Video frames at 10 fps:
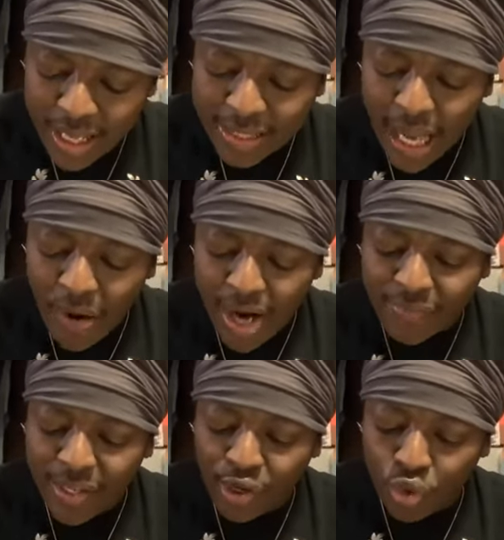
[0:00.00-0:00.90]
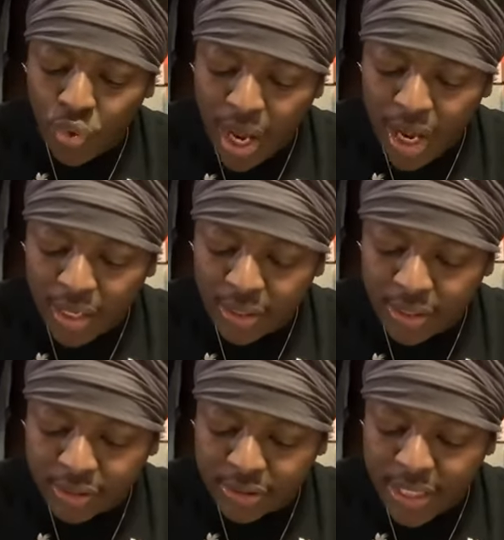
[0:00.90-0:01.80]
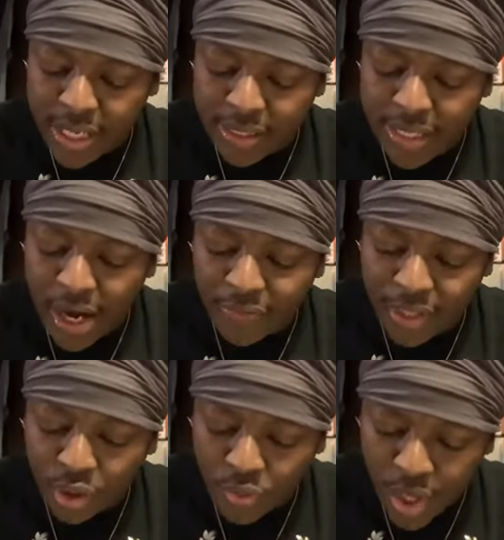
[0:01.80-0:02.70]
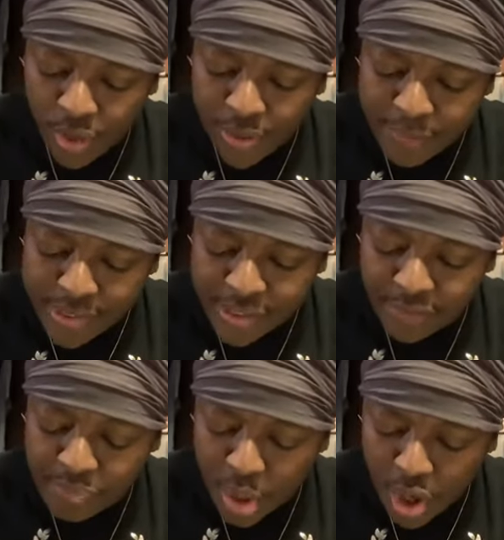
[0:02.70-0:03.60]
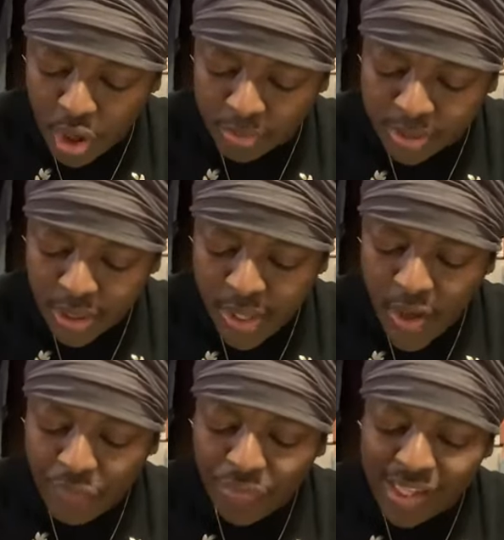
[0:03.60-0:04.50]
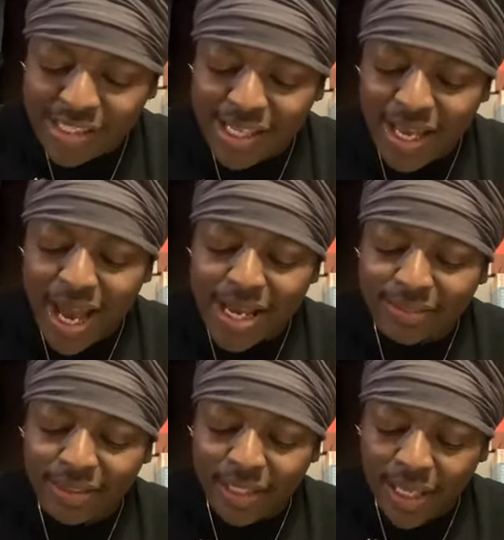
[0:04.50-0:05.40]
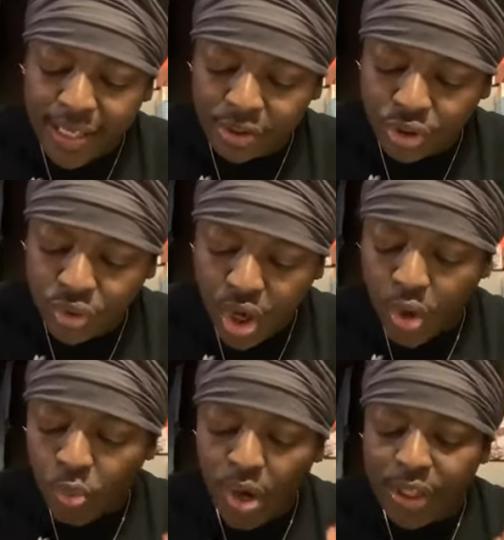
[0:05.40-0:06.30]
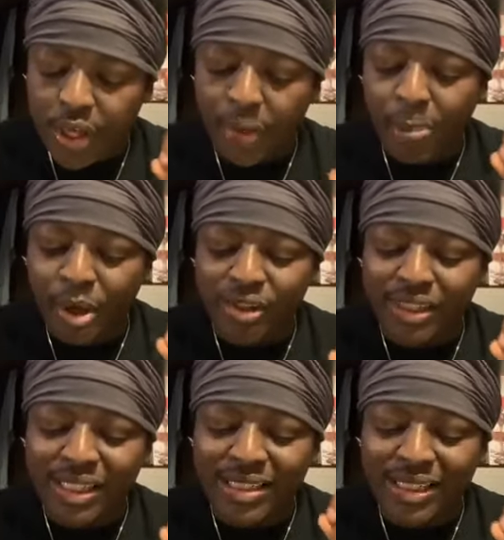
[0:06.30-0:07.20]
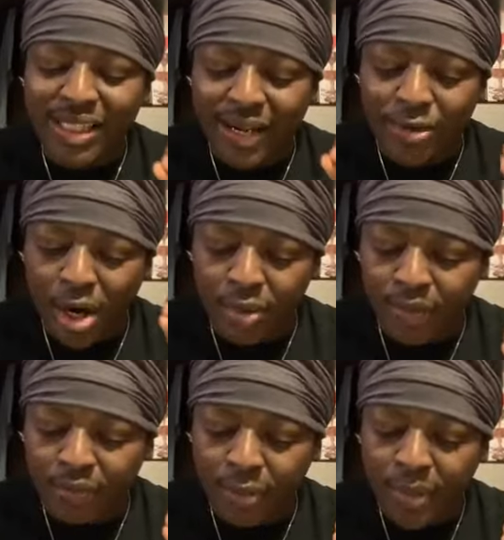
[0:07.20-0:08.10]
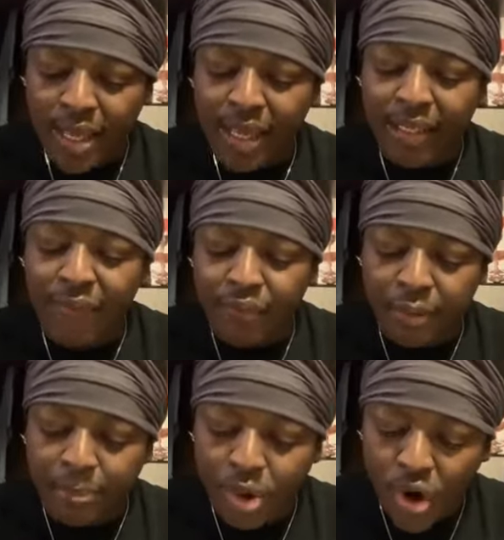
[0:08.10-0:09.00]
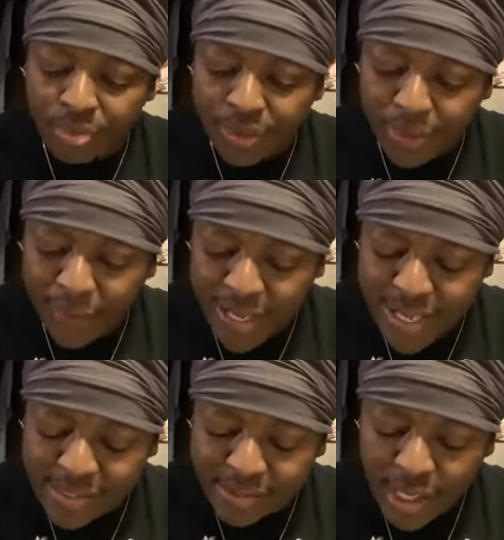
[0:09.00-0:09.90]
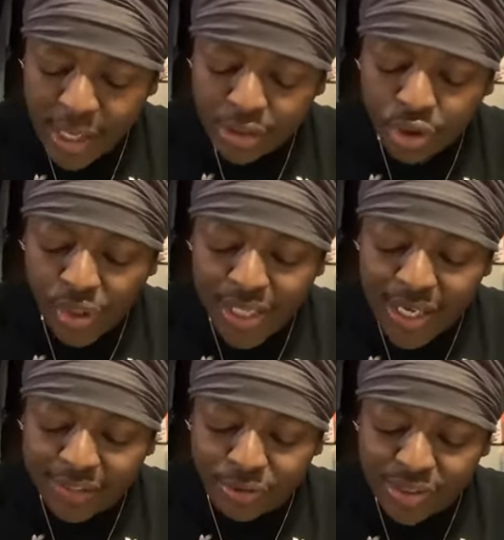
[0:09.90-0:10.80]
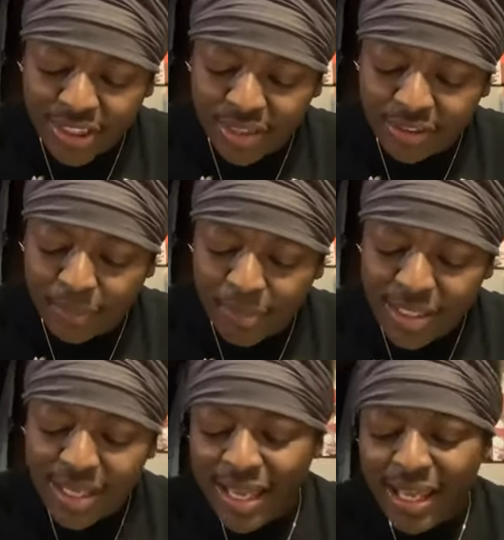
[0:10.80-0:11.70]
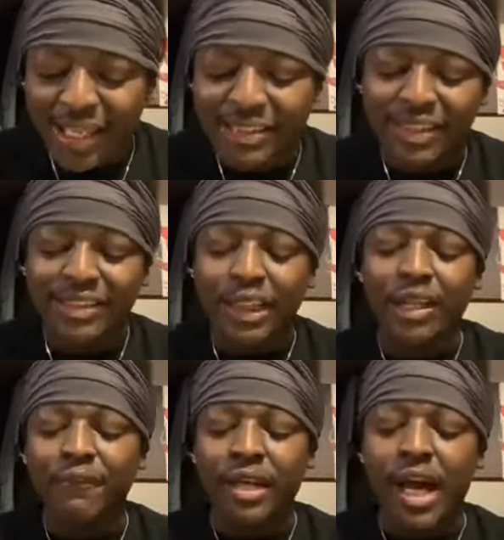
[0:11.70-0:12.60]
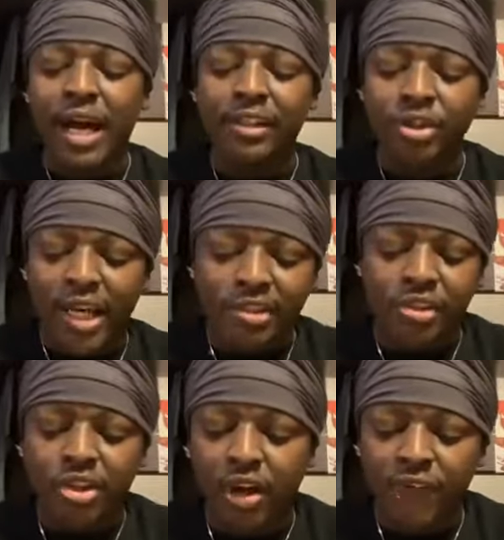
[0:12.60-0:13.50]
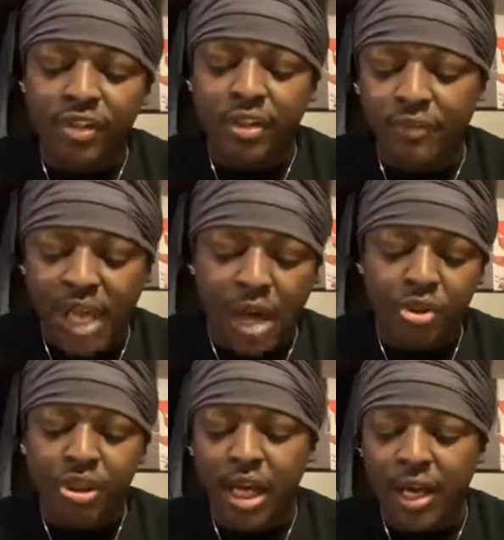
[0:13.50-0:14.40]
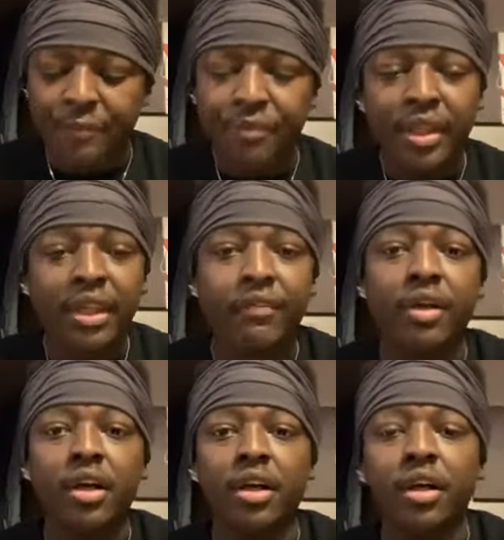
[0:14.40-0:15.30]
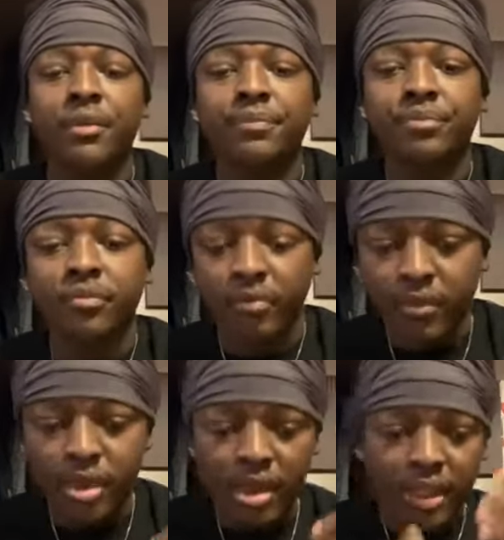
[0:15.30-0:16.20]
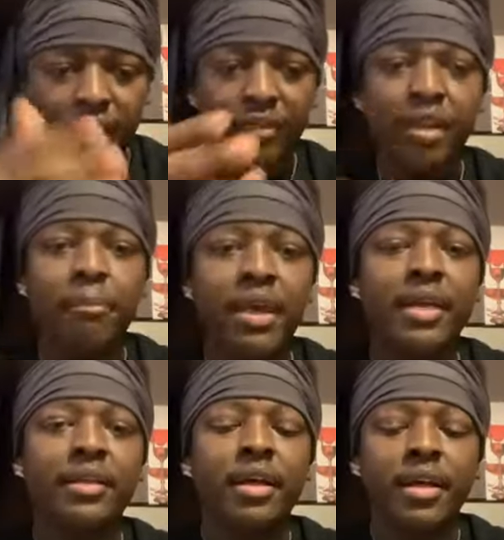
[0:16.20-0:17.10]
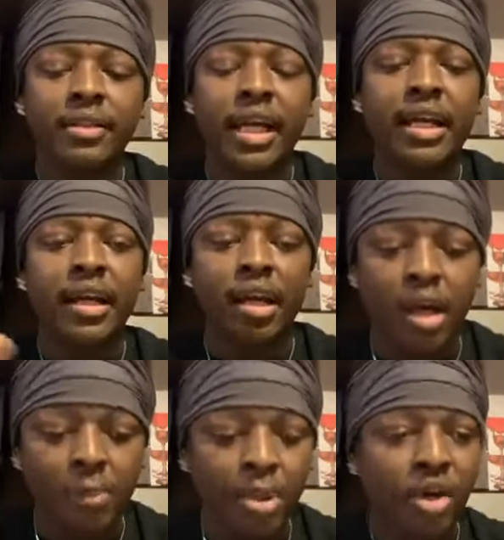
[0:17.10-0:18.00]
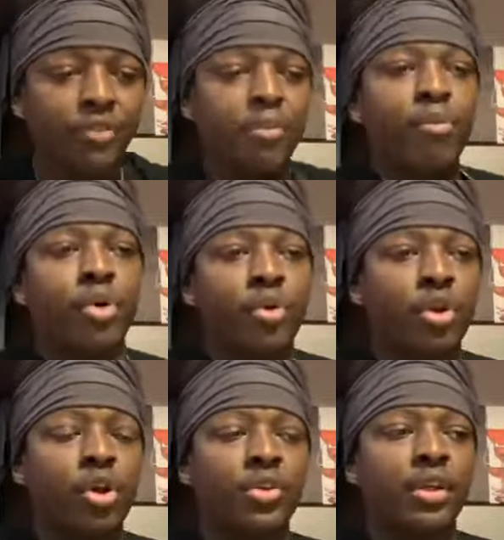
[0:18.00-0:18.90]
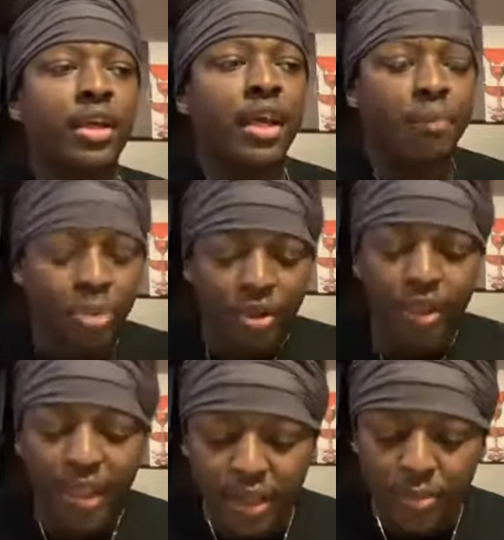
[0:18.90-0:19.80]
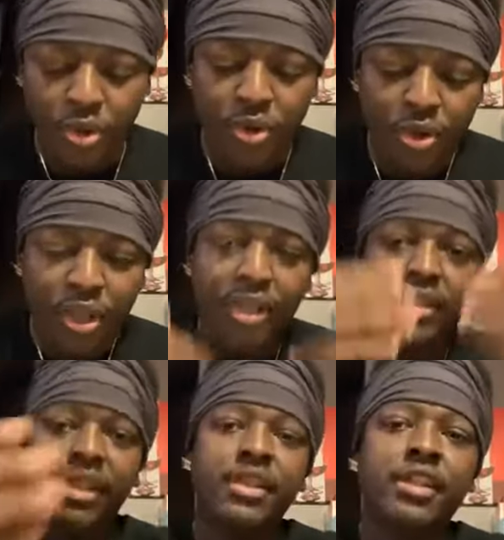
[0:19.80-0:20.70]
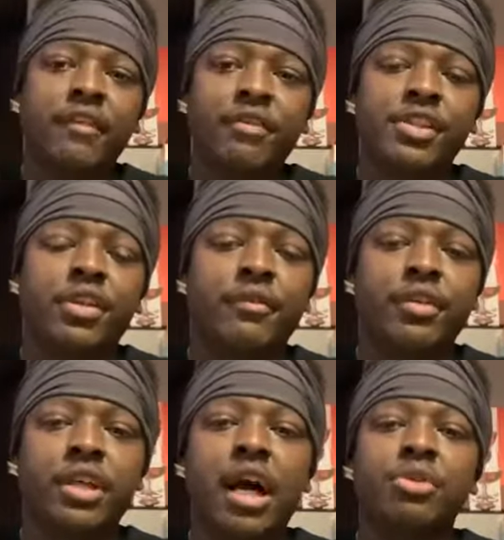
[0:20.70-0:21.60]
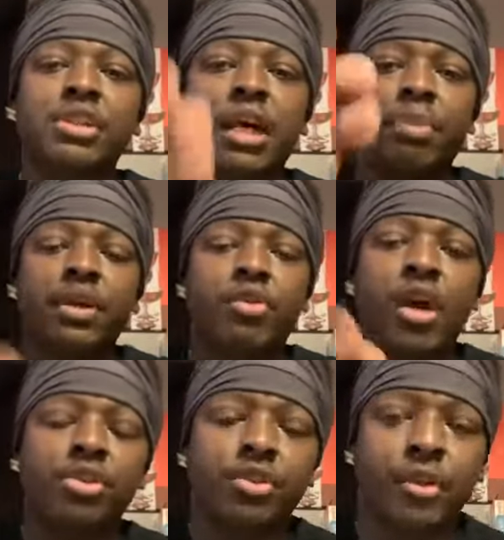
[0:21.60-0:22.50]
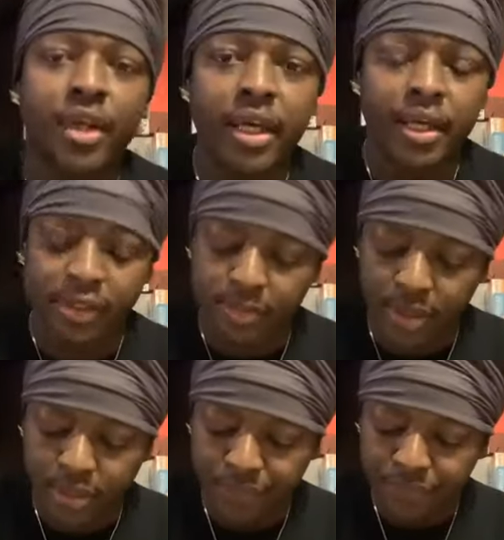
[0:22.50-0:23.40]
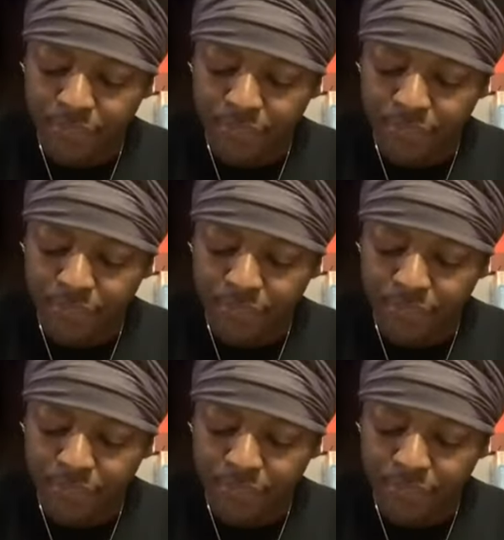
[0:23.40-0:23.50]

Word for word: Now are they crying, Salaki, now are they crowned and receive palms. Then said I unto the angel, What young person is it that crowneth them and giveth them palms in their hands? So he answered and said unto me, It is the Son of God. So Ezra saw a vision of Yahawashi giving uh giving the men that kind of uh, put off the mortal clothing and put on the immortal. He's he's seen a vision of Yahawashi putting crowns on their heads, man.